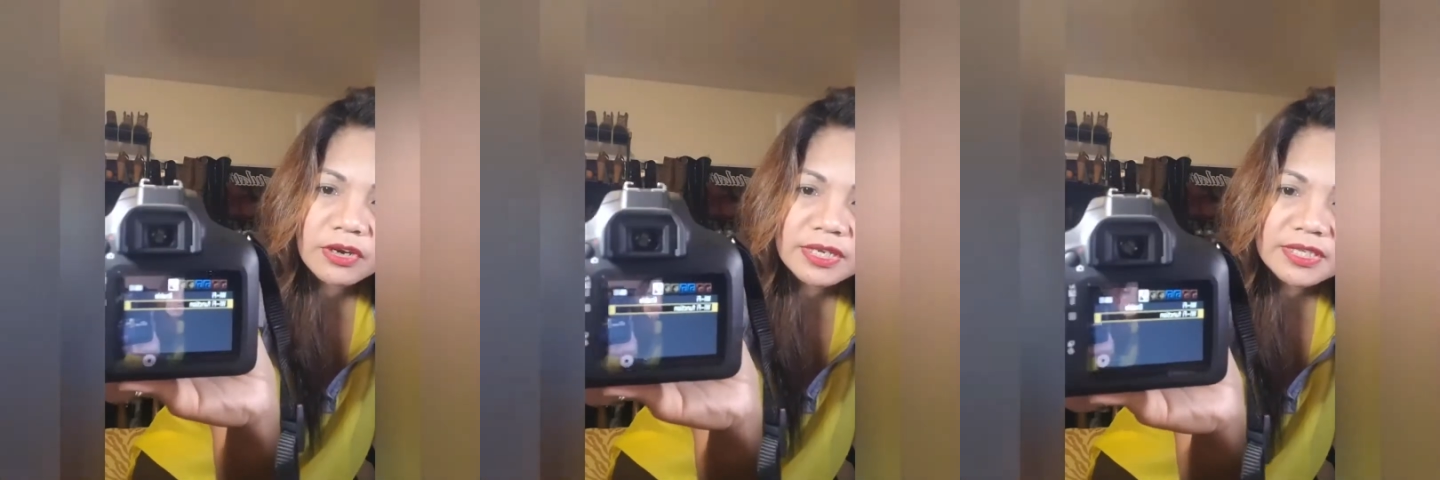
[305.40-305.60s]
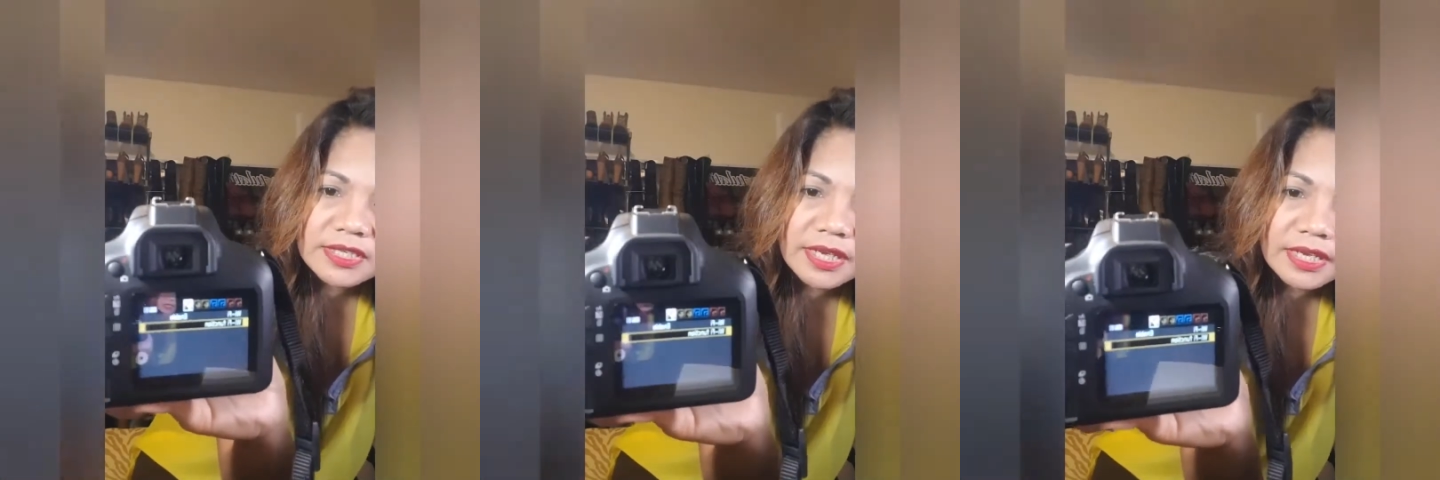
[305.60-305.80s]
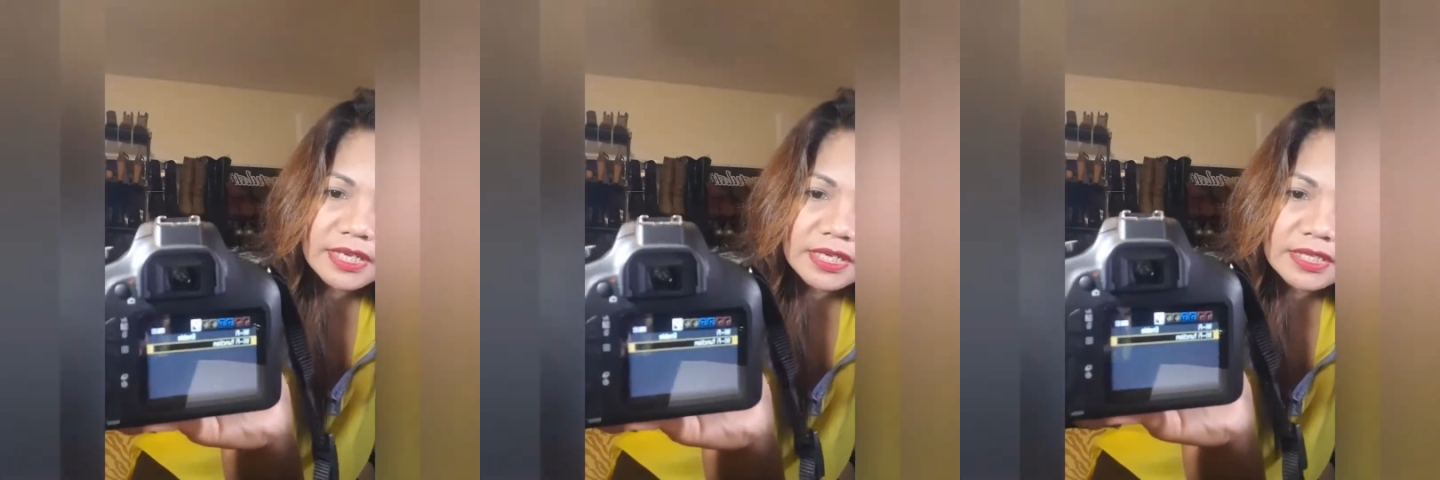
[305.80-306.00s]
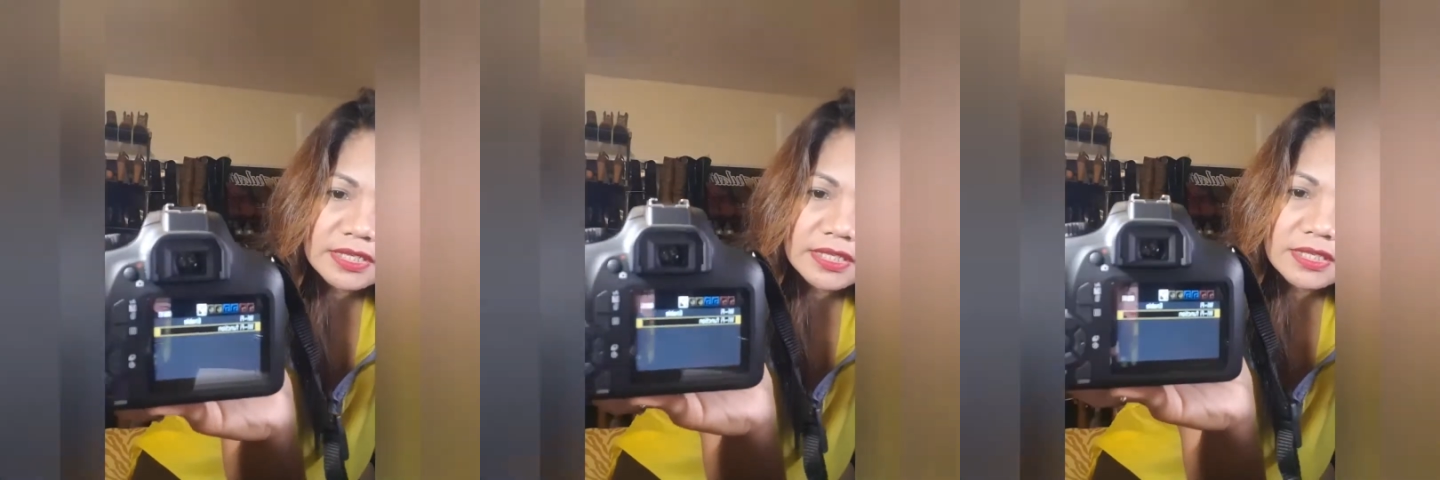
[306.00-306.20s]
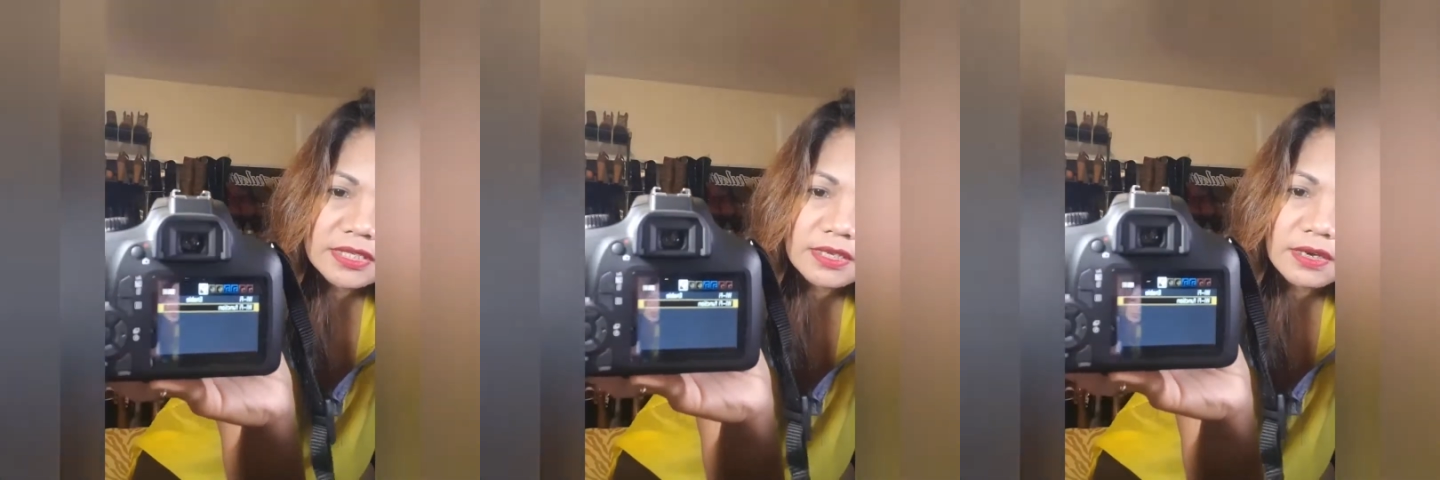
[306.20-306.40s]
settings.
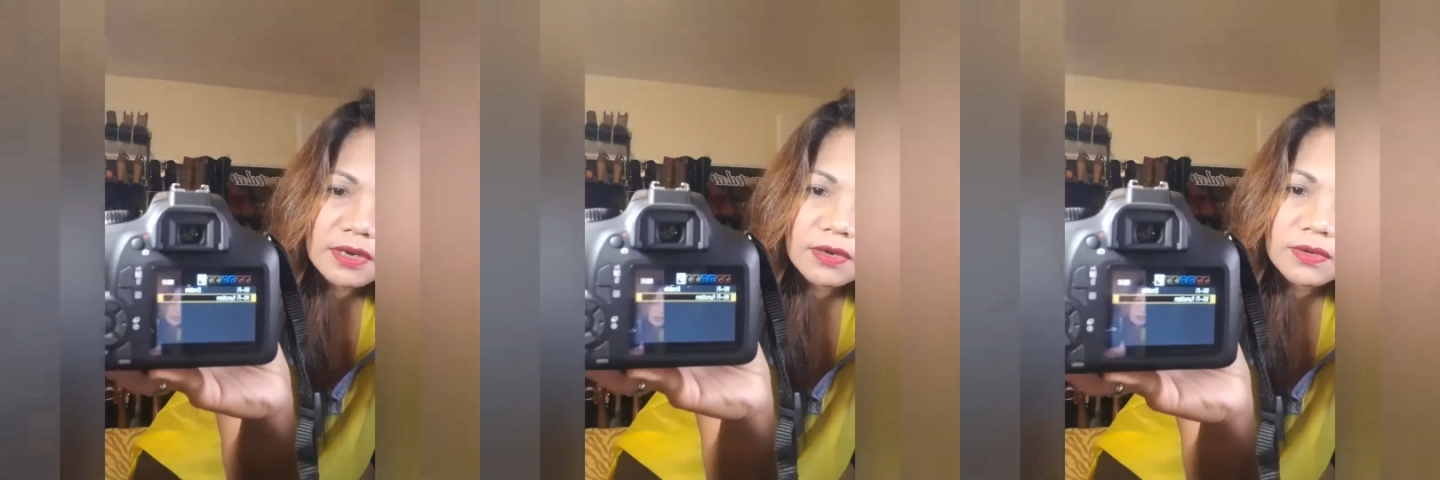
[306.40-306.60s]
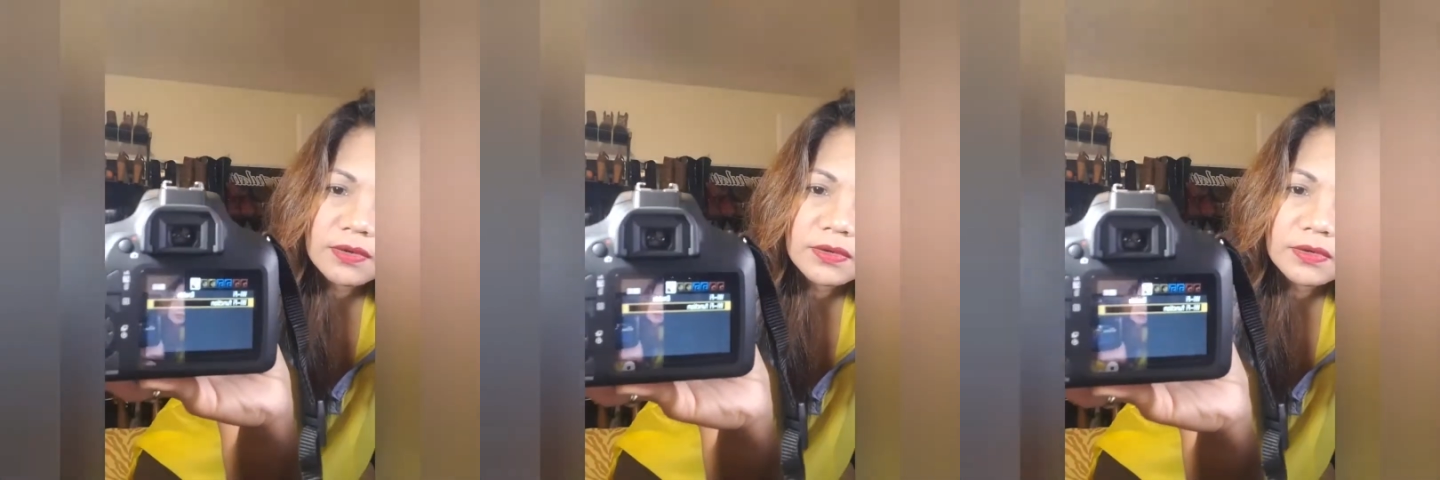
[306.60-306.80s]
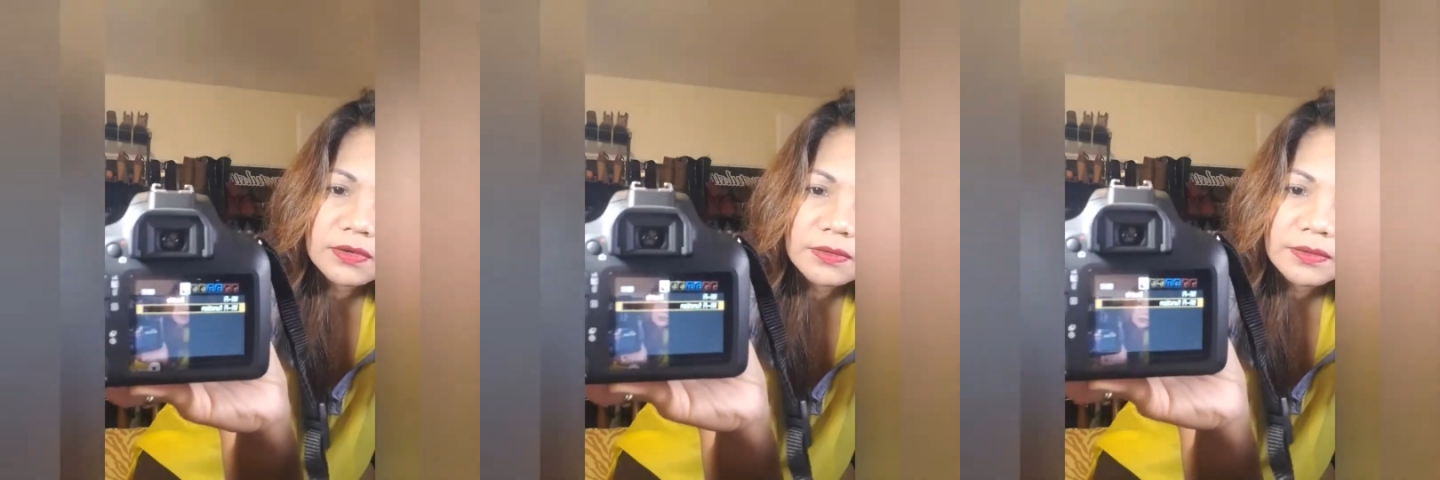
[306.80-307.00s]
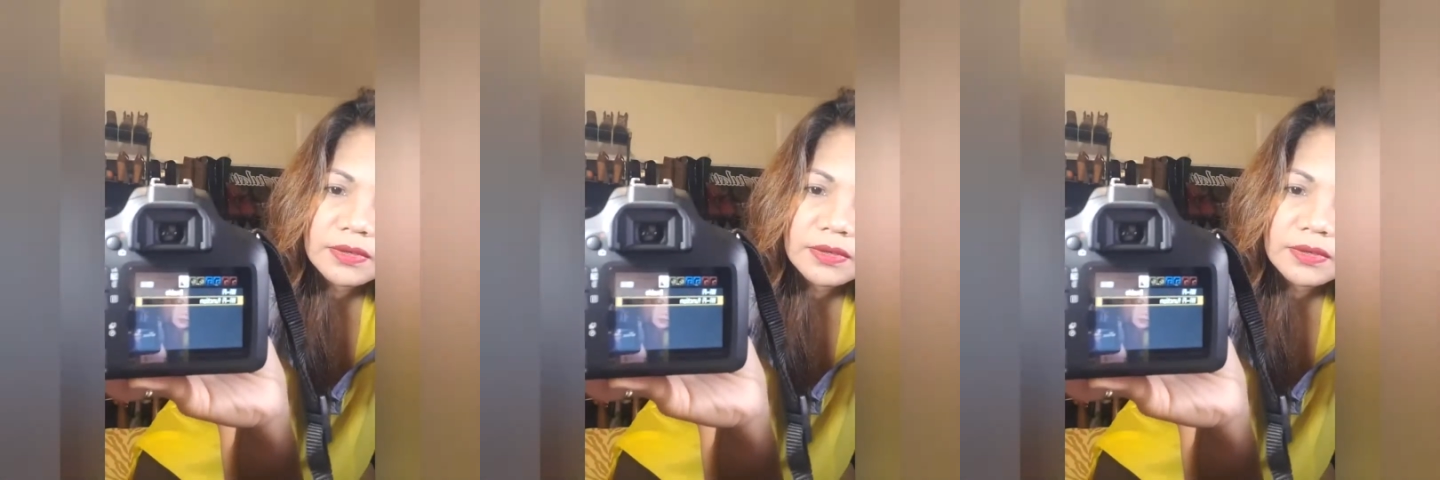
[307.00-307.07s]
So